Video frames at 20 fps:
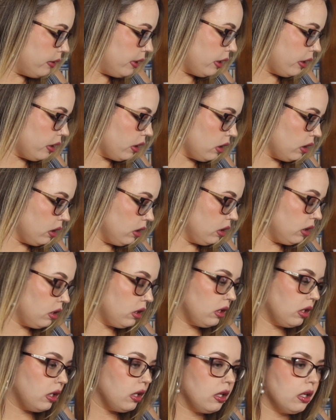here
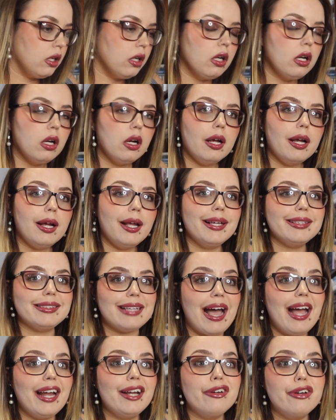is,
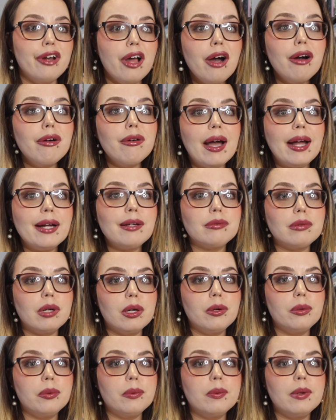I know I
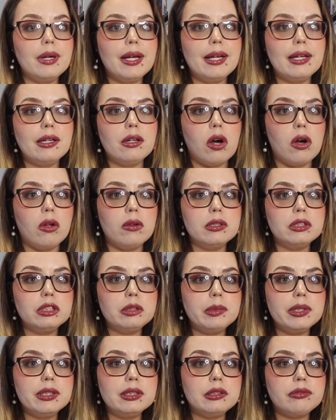wrote
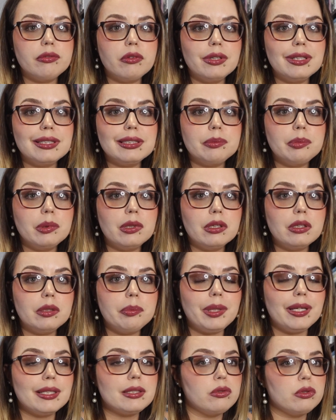acknowledgments for this book
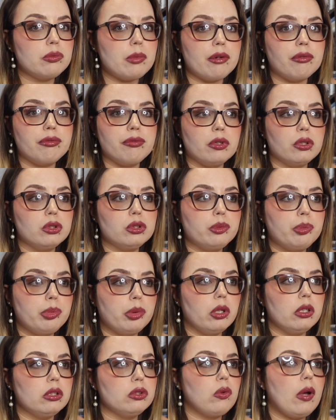because it was my first
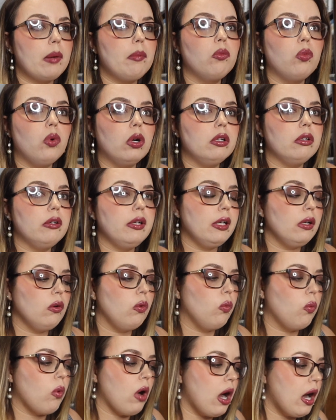book. So I'm
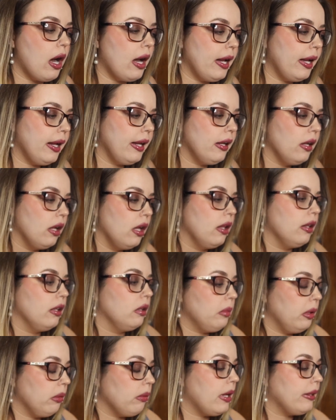wondering why.
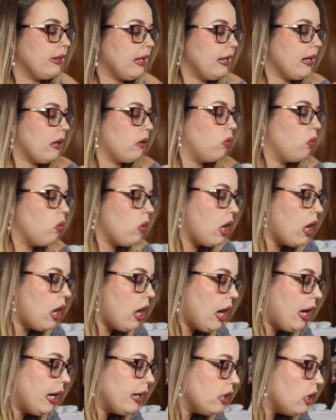Let me write that down.
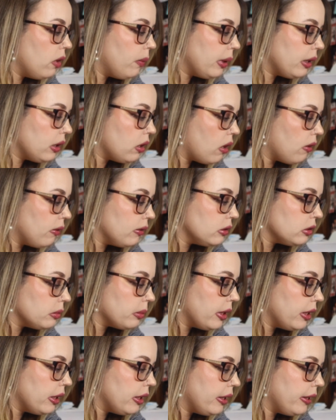Why no
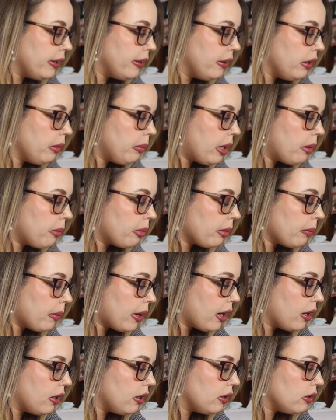acknowledgement in the
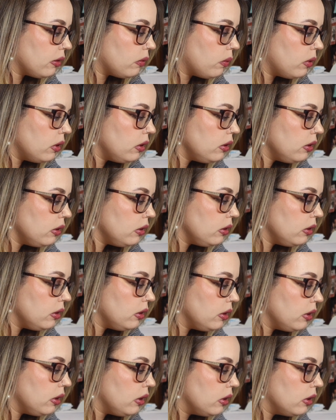paperback?
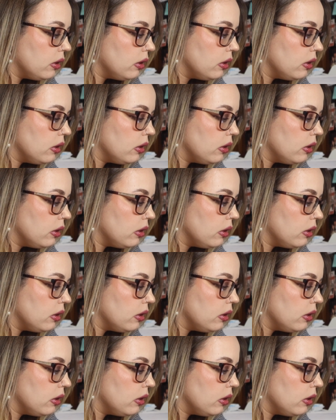Why